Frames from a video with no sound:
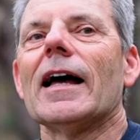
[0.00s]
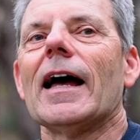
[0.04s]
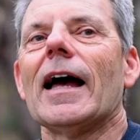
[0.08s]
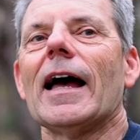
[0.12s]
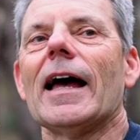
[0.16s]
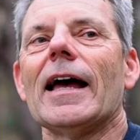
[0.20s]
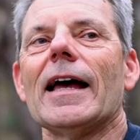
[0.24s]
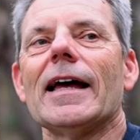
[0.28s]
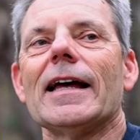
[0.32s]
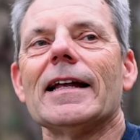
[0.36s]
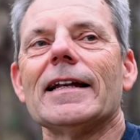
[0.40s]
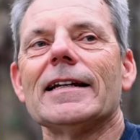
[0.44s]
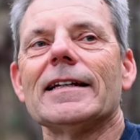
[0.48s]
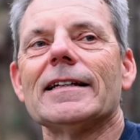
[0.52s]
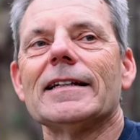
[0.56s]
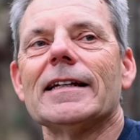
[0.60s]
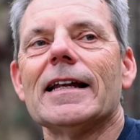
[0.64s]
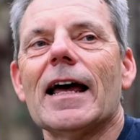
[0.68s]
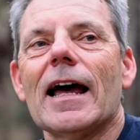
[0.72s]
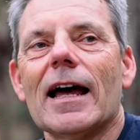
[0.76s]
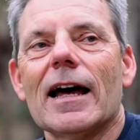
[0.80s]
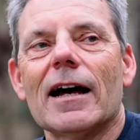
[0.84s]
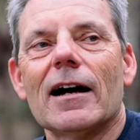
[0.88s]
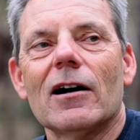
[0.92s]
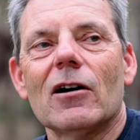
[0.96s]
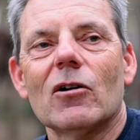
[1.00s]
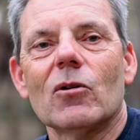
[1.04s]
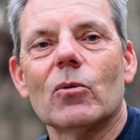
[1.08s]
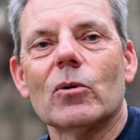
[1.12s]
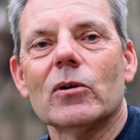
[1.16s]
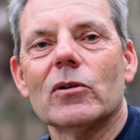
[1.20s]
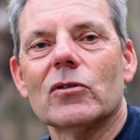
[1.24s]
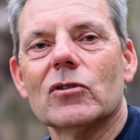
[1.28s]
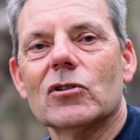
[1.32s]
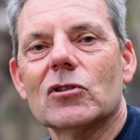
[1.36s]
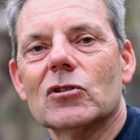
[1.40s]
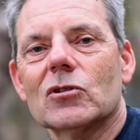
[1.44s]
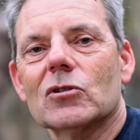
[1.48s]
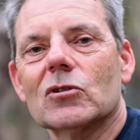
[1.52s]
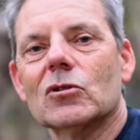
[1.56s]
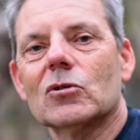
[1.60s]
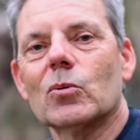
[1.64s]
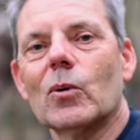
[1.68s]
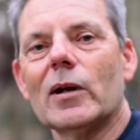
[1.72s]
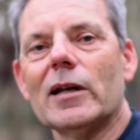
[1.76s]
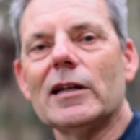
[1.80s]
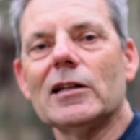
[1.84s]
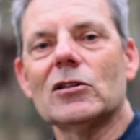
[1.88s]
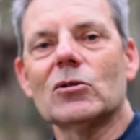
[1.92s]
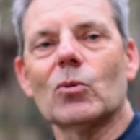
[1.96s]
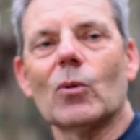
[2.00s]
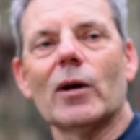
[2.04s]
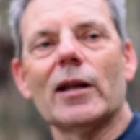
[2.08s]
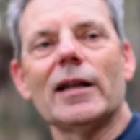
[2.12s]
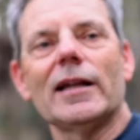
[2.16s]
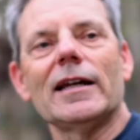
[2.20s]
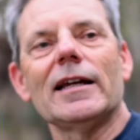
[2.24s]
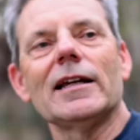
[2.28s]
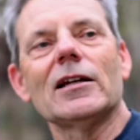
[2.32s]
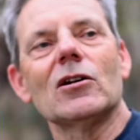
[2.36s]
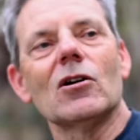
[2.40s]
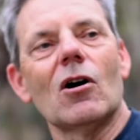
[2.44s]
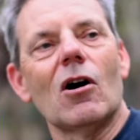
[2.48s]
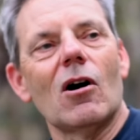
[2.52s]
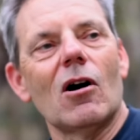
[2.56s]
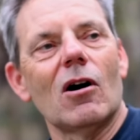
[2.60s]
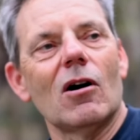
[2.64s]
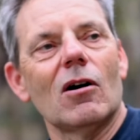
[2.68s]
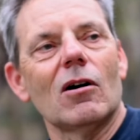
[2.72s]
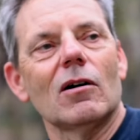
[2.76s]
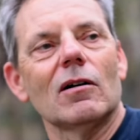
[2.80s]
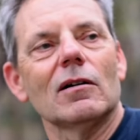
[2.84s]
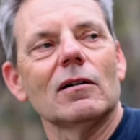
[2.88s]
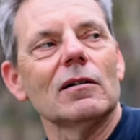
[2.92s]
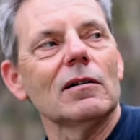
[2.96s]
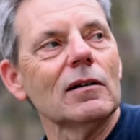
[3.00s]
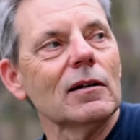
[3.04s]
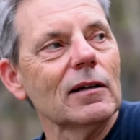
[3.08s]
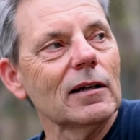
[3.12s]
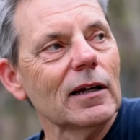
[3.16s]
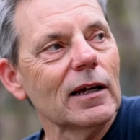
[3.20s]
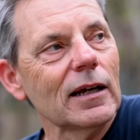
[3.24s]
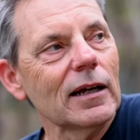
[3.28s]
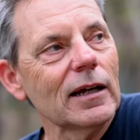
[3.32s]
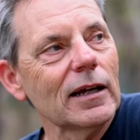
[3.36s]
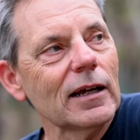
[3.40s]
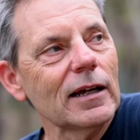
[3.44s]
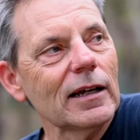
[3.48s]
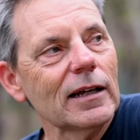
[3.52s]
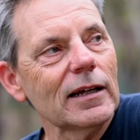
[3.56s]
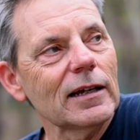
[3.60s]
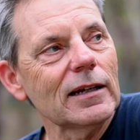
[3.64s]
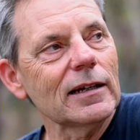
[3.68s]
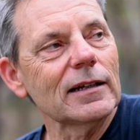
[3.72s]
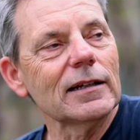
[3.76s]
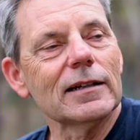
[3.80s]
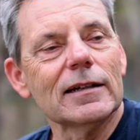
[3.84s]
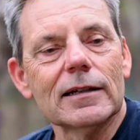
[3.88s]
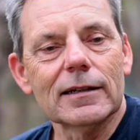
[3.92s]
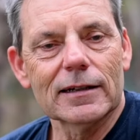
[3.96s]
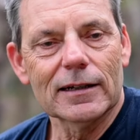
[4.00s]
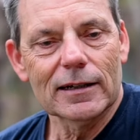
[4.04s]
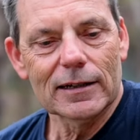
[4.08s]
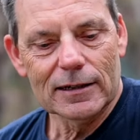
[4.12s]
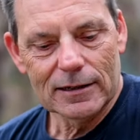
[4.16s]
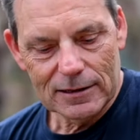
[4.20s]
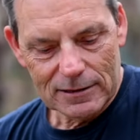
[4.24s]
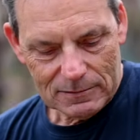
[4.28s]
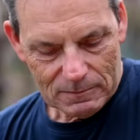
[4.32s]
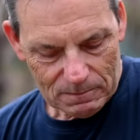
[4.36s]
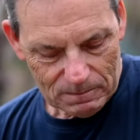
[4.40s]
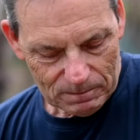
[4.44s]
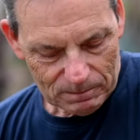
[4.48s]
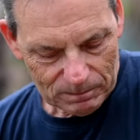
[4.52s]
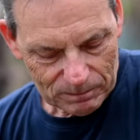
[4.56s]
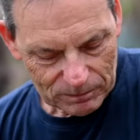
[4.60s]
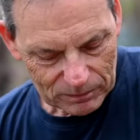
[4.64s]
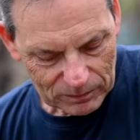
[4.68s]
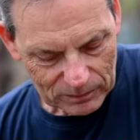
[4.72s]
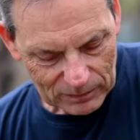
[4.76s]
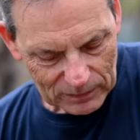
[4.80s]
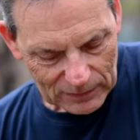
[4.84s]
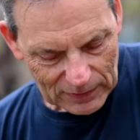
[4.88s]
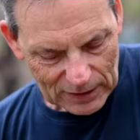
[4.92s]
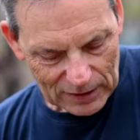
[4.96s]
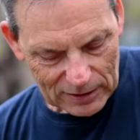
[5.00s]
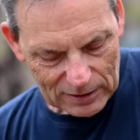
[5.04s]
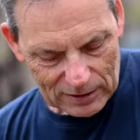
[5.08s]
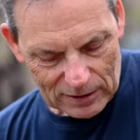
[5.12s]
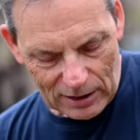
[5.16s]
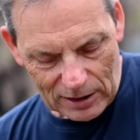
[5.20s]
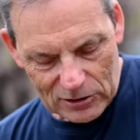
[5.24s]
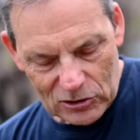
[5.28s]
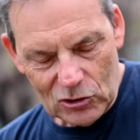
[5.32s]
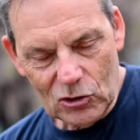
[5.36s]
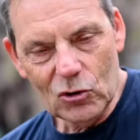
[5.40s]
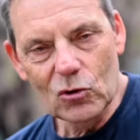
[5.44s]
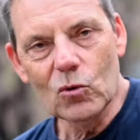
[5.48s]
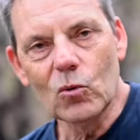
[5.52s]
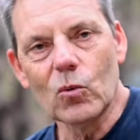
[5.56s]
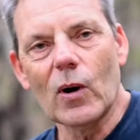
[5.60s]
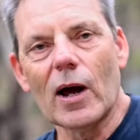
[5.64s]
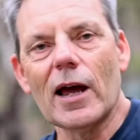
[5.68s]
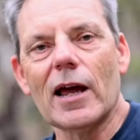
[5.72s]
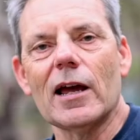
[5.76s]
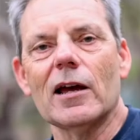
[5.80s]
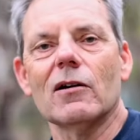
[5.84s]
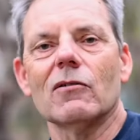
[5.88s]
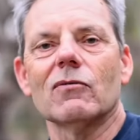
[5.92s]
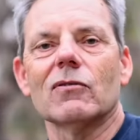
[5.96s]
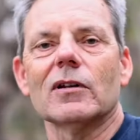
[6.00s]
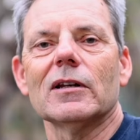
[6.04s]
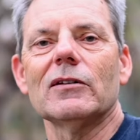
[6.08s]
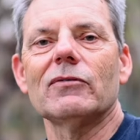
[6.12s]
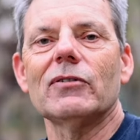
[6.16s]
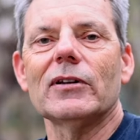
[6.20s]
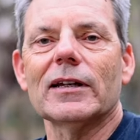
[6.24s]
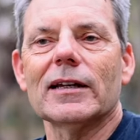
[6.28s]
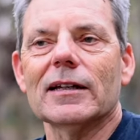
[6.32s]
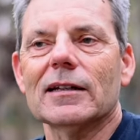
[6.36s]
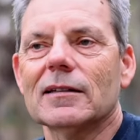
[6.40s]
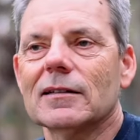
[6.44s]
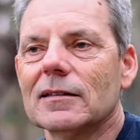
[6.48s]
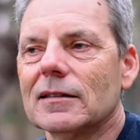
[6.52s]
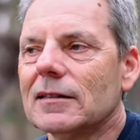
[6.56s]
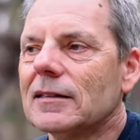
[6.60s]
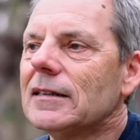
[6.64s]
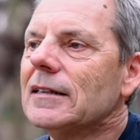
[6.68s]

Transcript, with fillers: And now with 2020 gone and a new way of living,